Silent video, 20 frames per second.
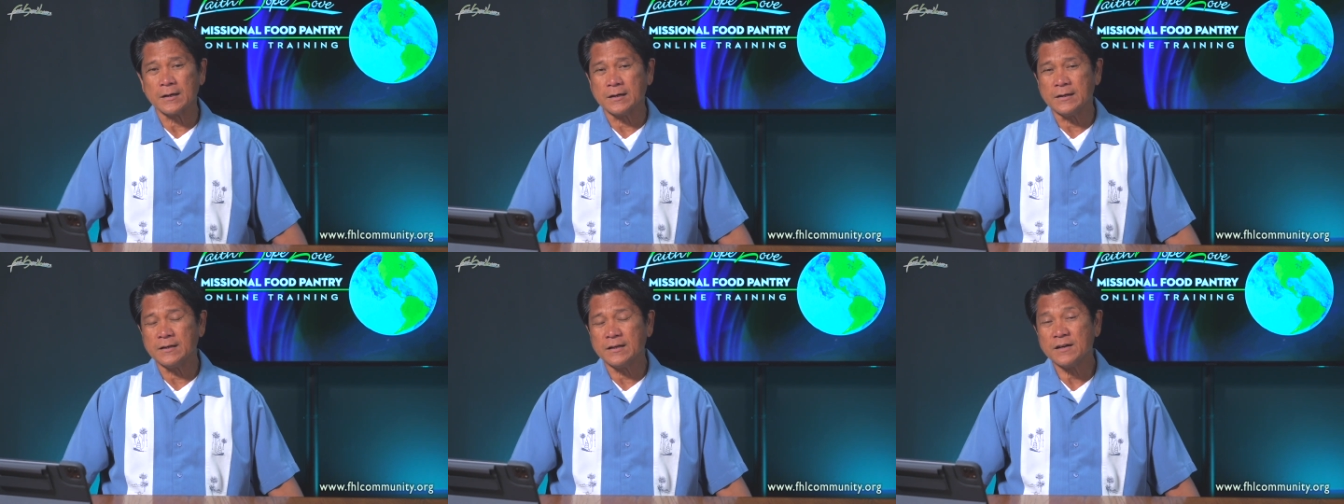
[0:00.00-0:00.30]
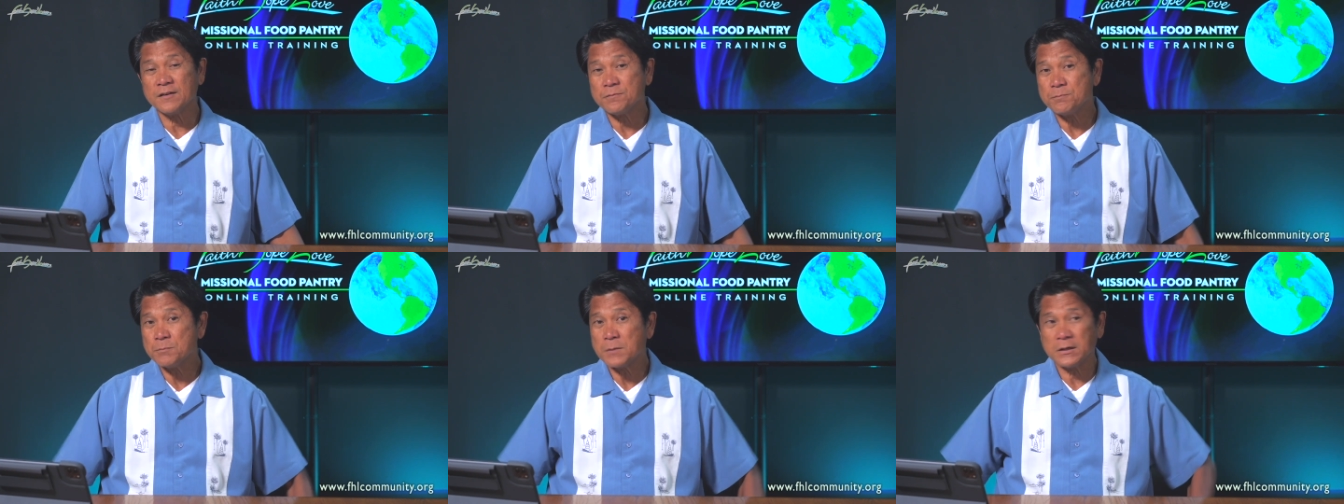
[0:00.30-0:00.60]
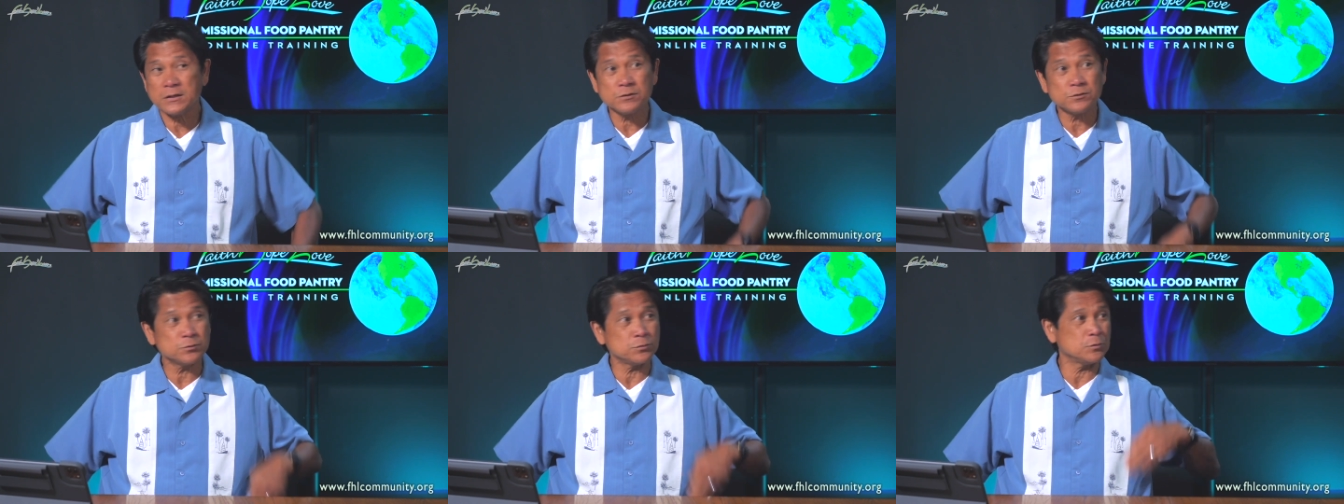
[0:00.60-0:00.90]
enough
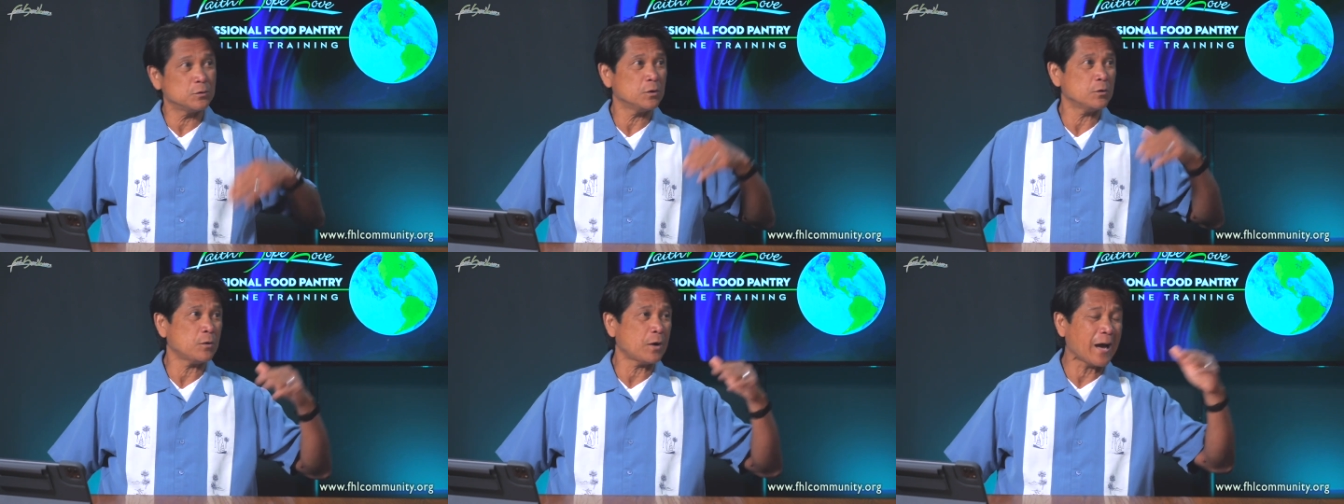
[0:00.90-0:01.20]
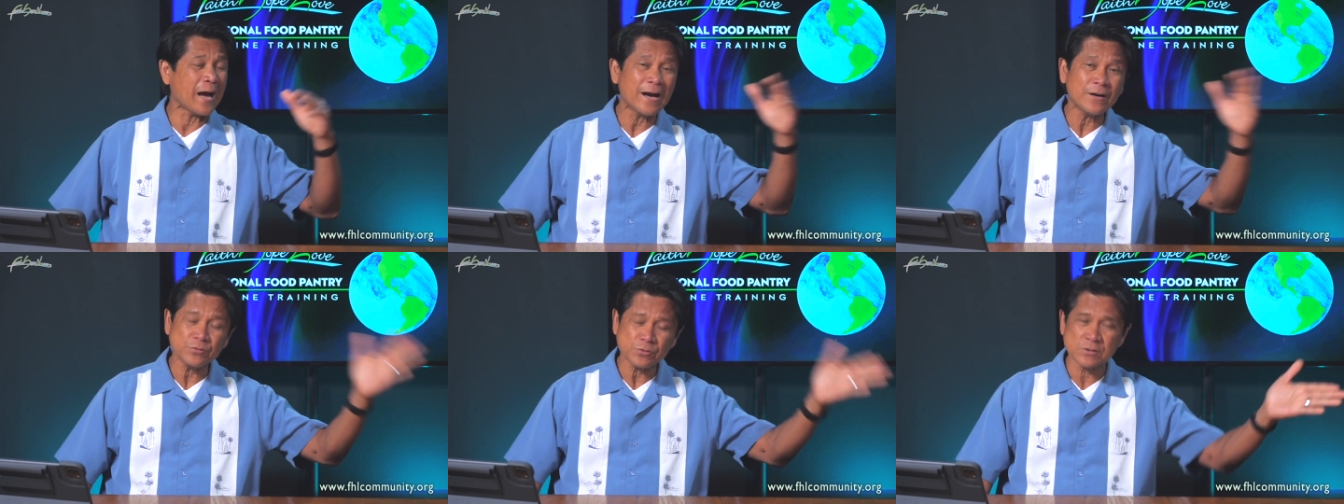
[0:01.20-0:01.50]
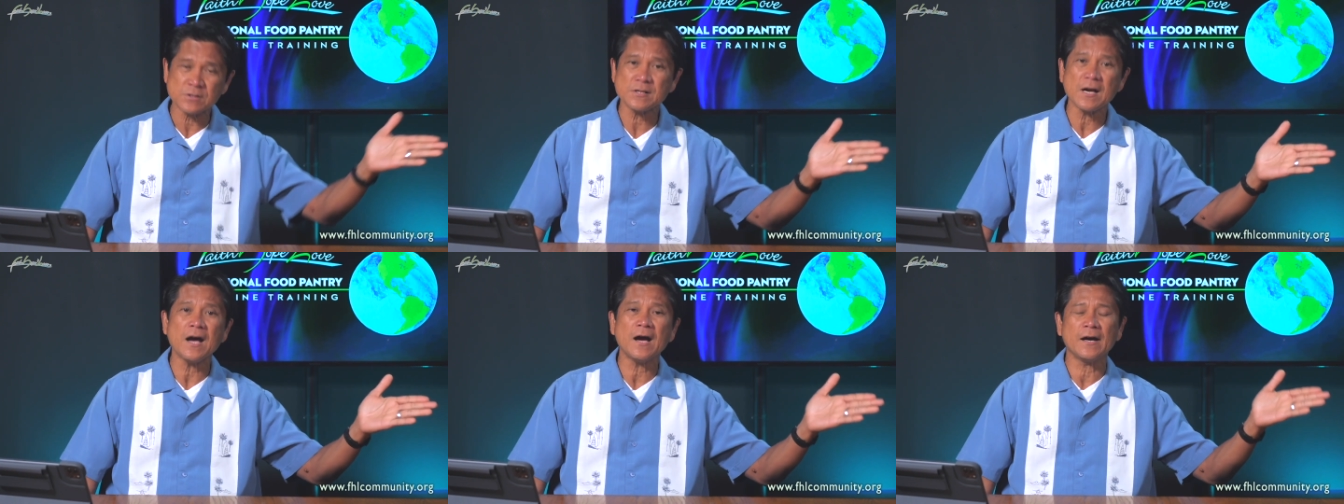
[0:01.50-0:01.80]
money to go
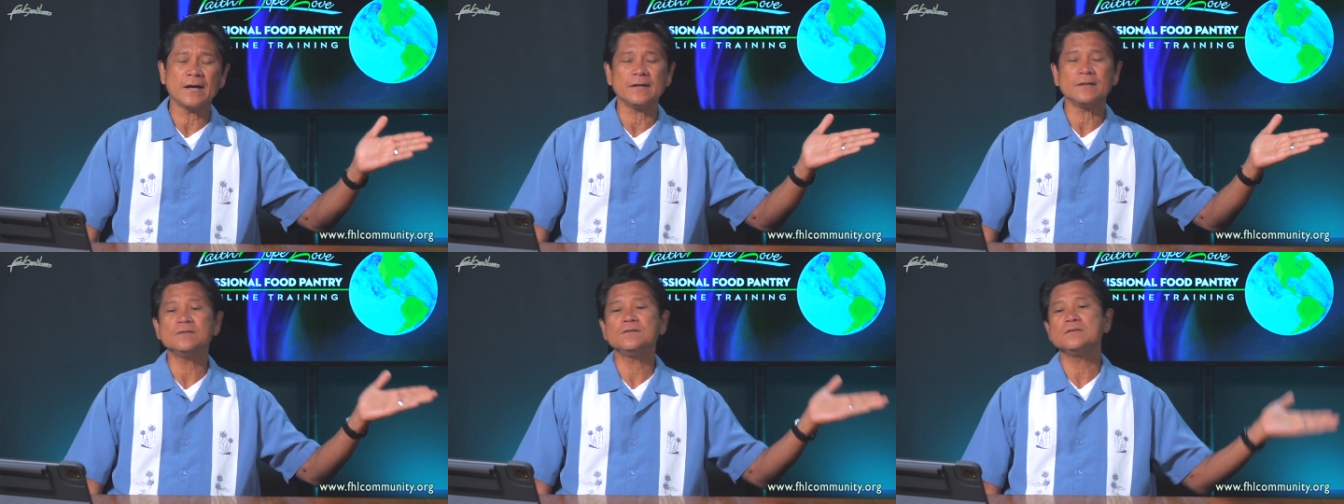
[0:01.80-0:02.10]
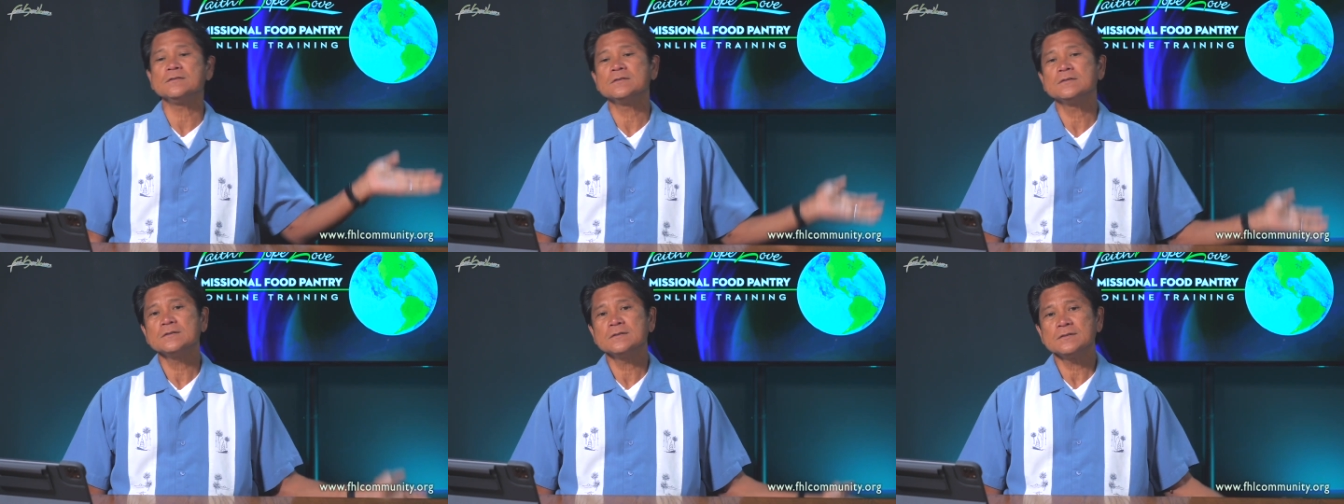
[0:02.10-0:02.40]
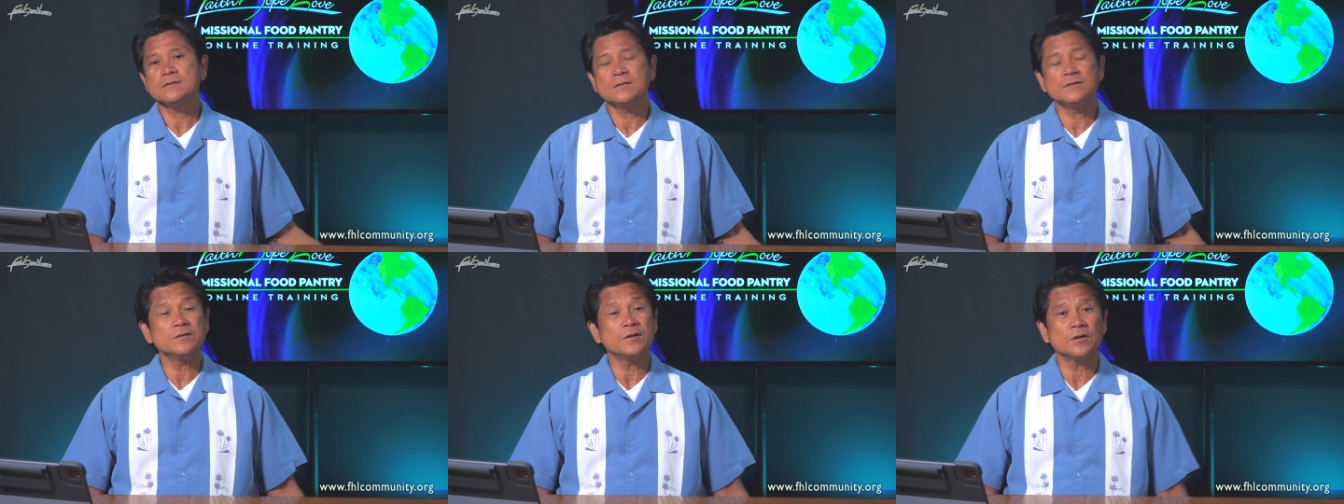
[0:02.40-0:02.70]
outside,
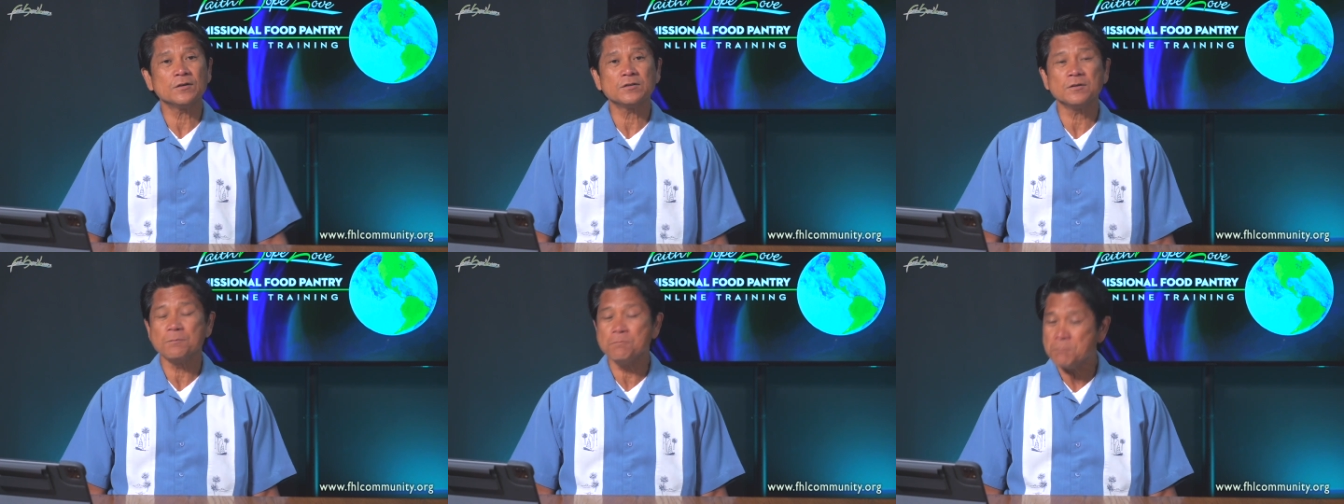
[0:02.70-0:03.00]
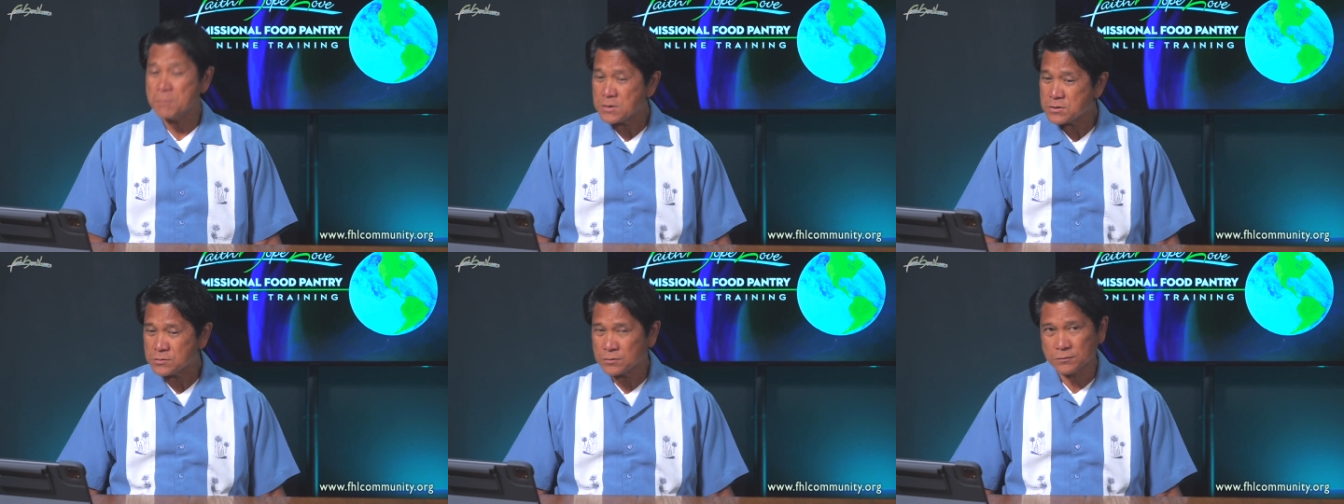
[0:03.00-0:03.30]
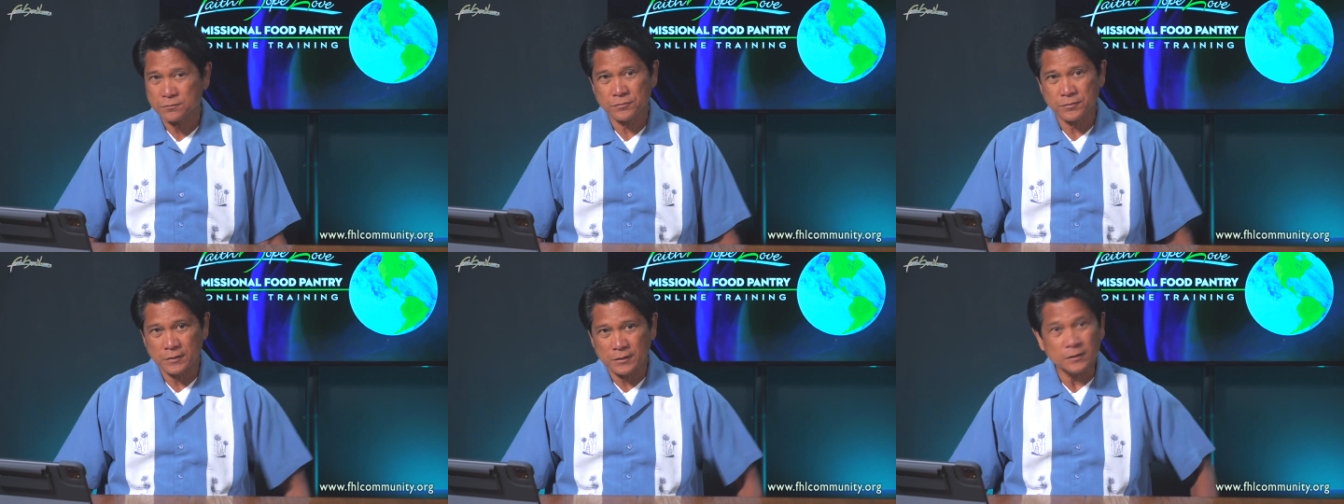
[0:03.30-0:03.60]
you know, the
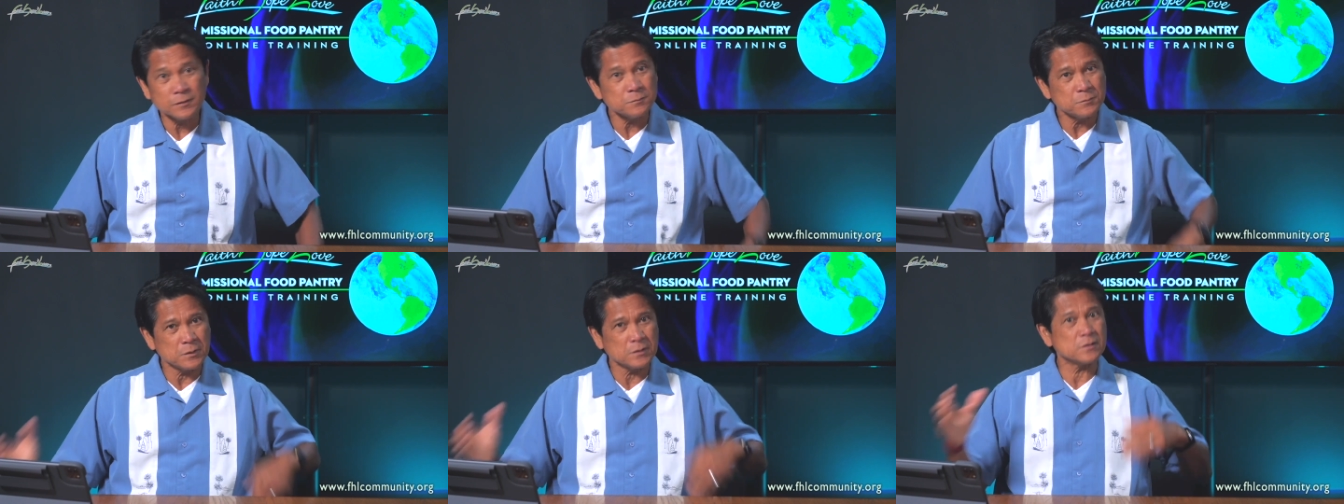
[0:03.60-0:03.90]
mission field.